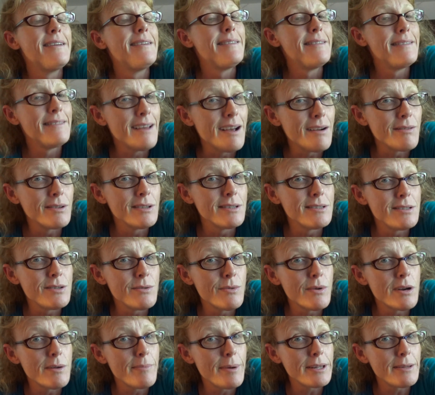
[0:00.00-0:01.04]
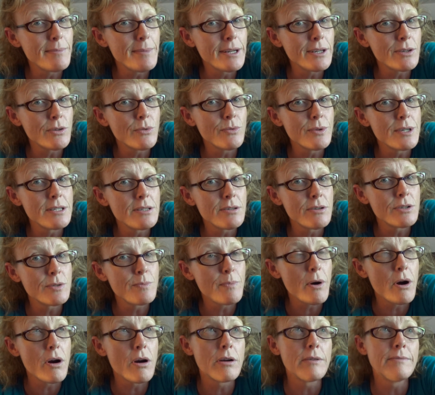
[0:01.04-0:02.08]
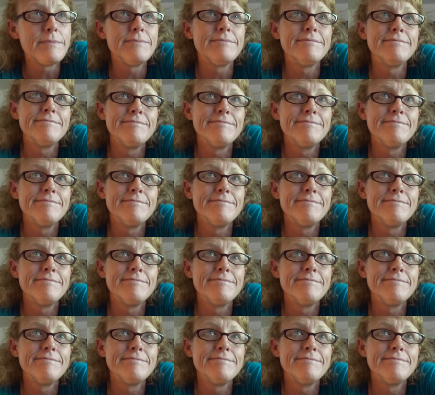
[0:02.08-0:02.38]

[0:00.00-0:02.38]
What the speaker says: Not really too worried about the medical research part.